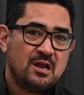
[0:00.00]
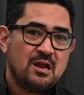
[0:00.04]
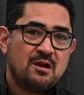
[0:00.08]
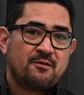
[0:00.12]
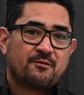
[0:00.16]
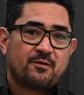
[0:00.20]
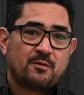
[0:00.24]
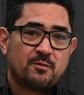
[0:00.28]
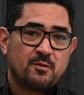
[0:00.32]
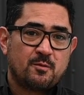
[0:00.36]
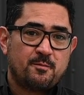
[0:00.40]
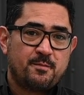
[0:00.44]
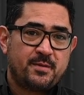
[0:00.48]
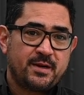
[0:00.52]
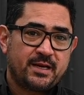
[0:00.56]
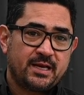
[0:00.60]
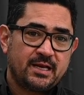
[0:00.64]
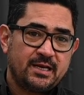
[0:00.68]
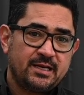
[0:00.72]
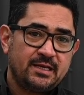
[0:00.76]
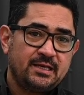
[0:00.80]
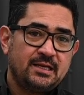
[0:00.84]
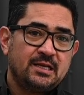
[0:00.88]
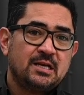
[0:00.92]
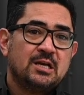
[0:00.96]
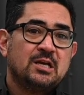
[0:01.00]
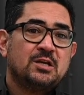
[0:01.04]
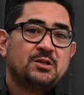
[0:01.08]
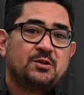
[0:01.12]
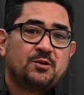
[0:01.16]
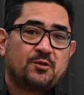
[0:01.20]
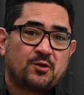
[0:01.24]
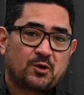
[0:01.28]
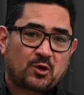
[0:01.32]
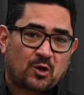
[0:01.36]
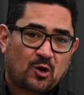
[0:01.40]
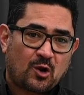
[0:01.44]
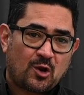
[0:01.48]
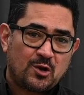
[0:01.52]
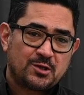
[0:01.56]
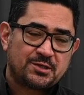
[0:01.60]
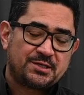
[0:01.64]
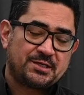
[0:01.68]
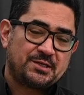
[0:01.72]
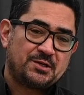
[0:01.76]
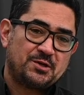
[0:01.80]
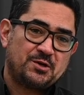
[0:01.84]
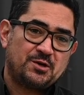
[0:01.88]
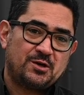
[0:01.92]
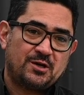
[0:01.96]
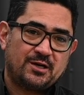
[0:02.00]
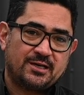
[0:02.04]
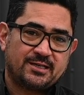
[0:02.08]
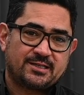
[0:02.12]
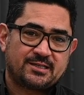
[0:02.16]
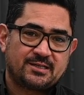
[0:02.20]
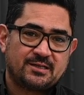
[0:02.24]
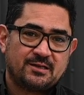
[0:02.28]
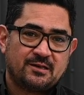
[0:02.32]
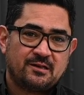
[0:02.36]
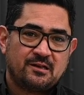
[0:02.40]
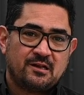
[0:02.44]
from the beginning to the closing night.